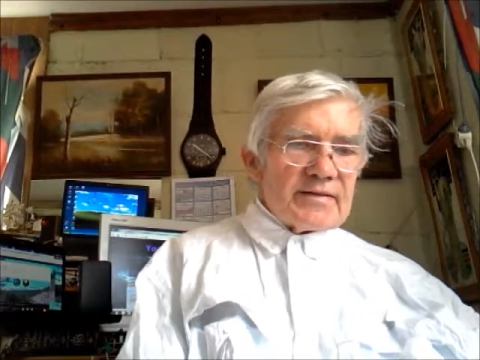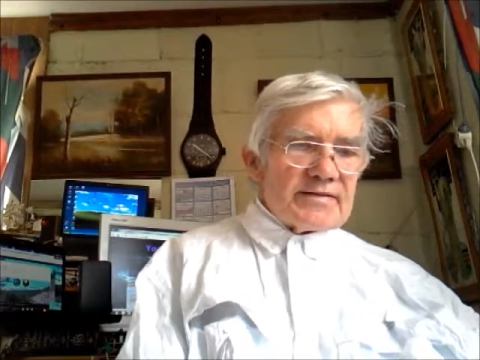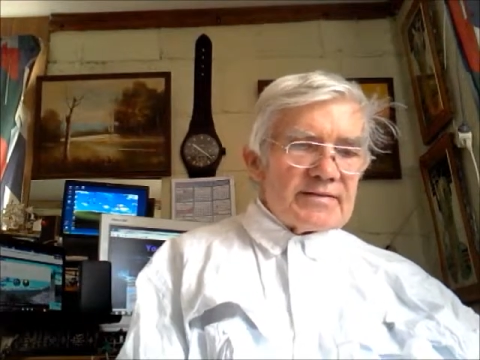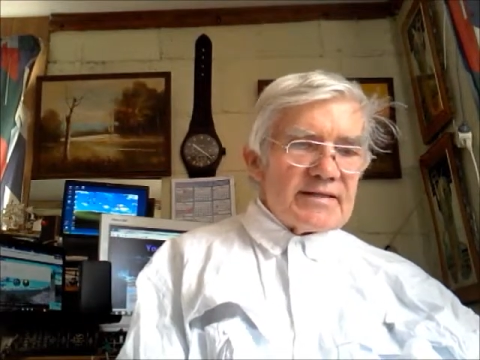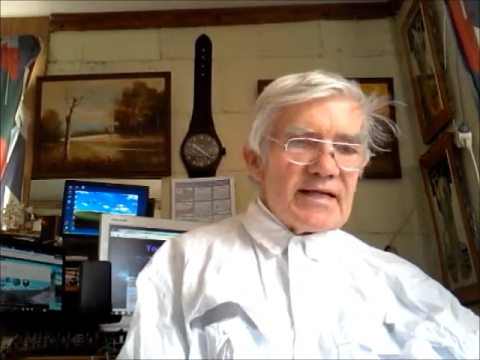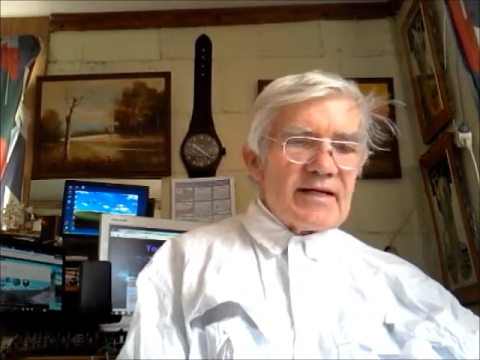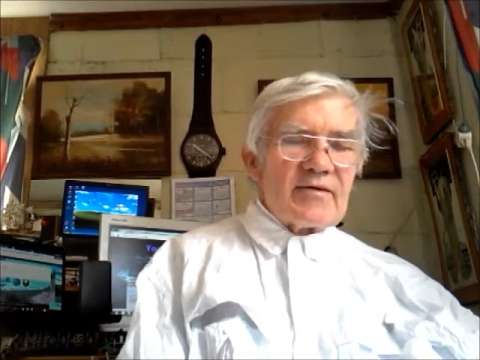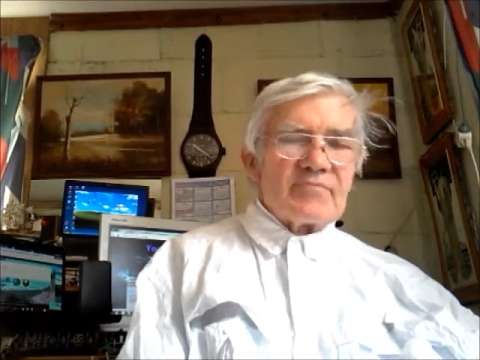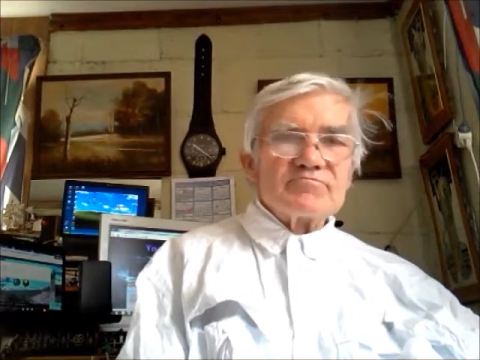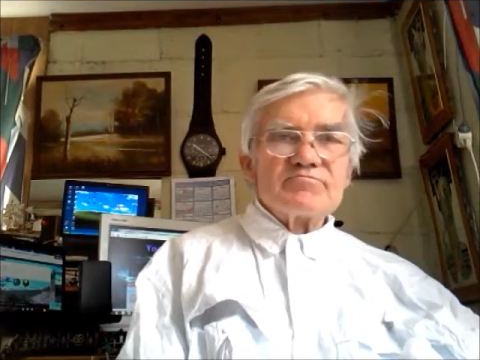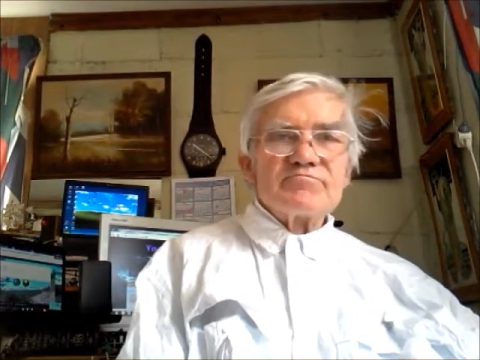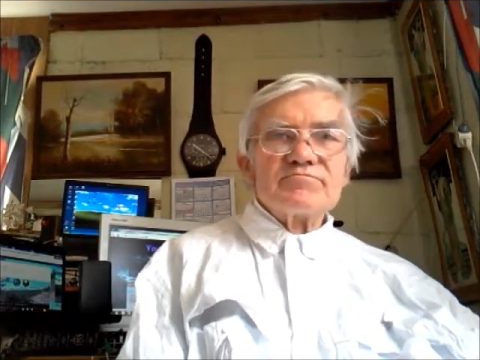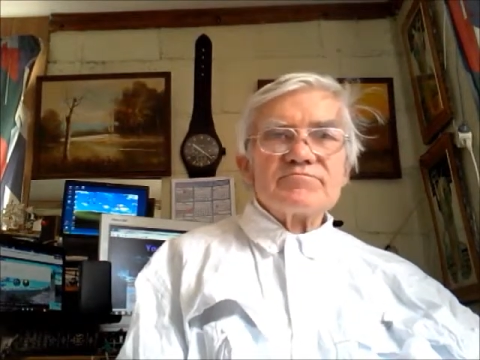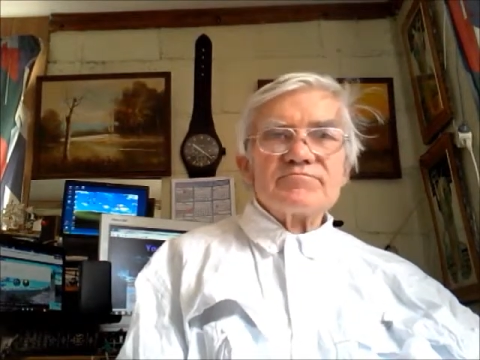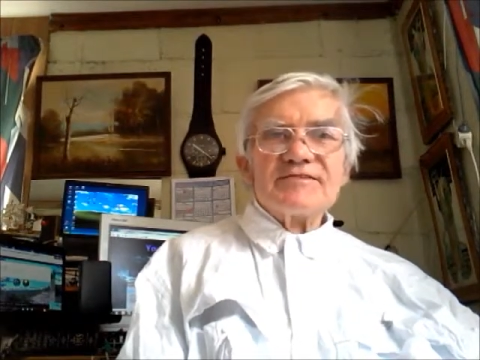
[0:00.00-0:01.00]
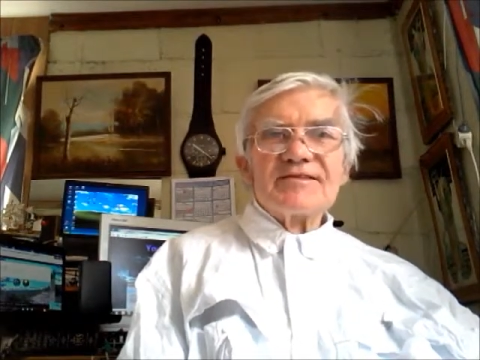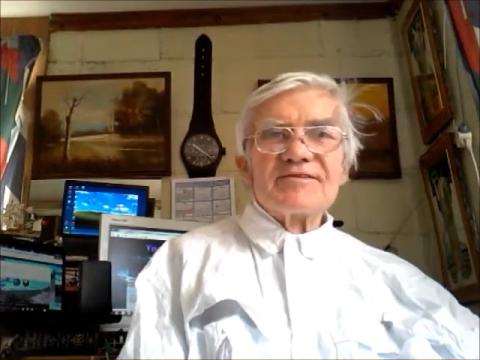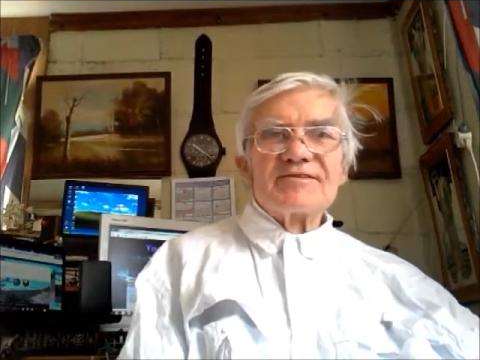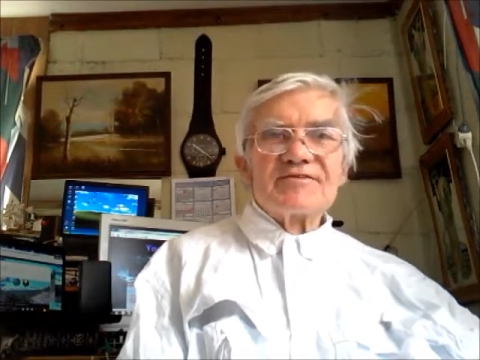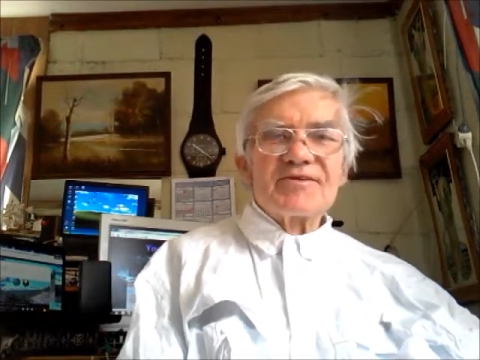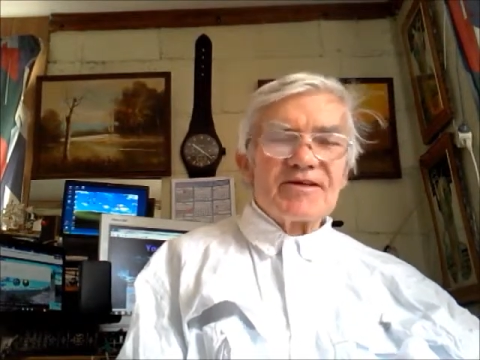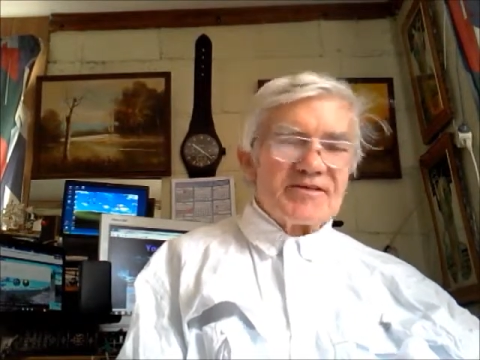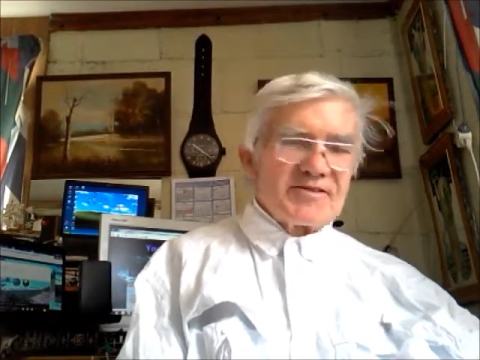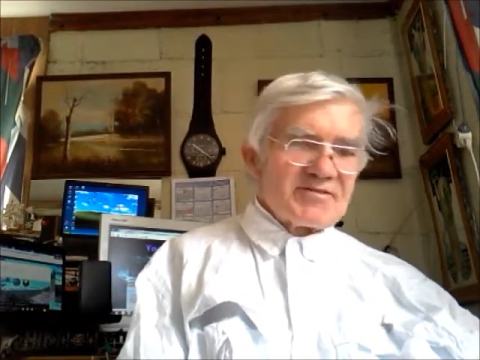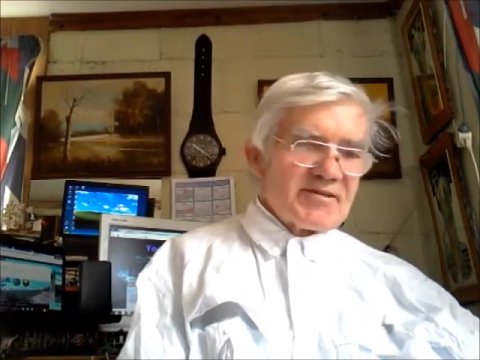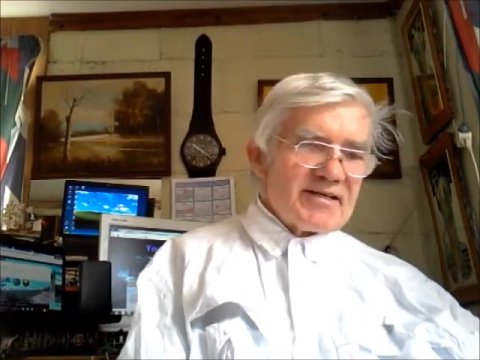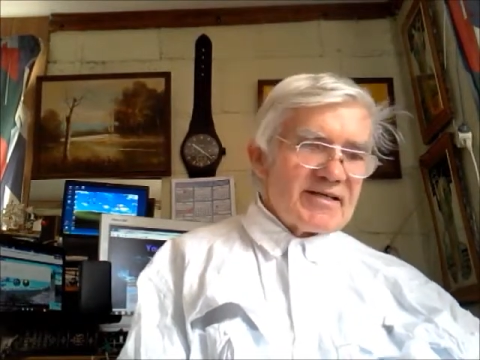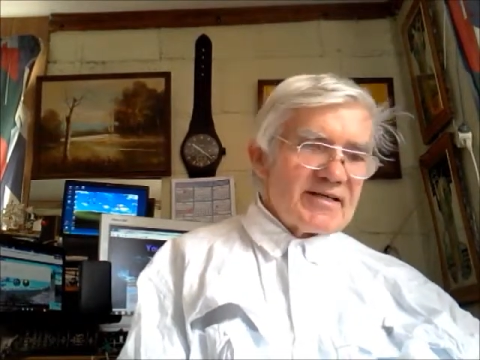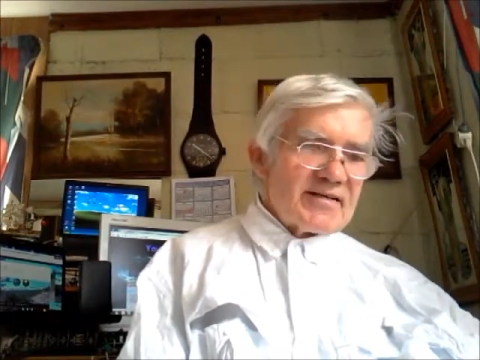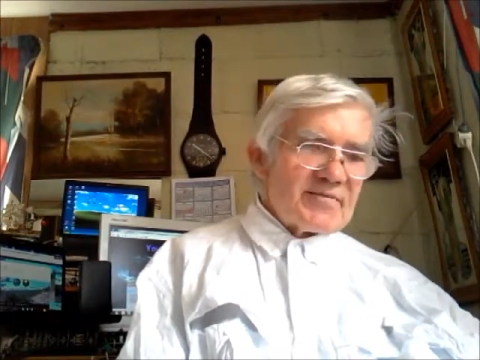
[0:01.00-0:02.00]
Now, let's try this
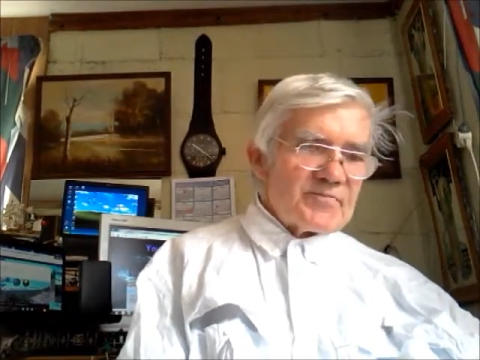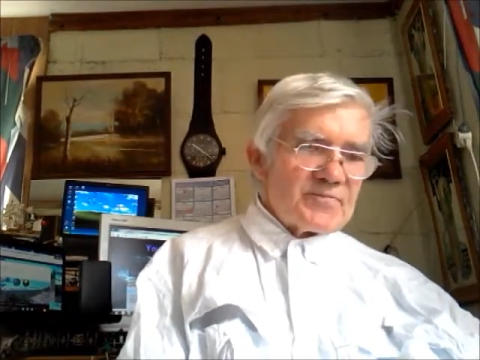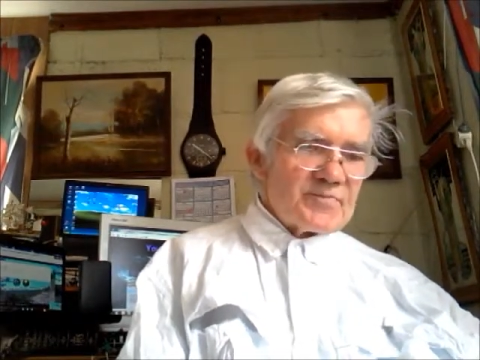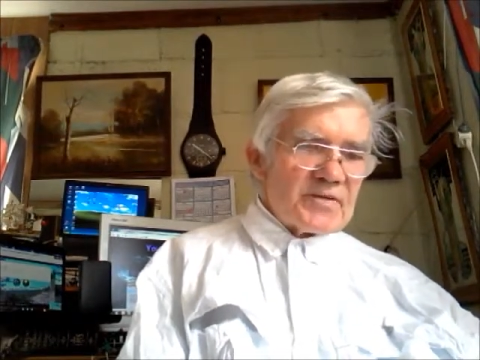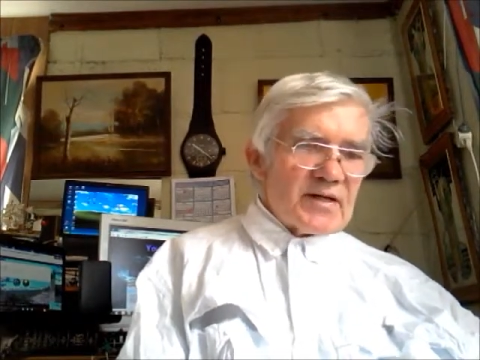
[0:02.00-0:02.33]
right here.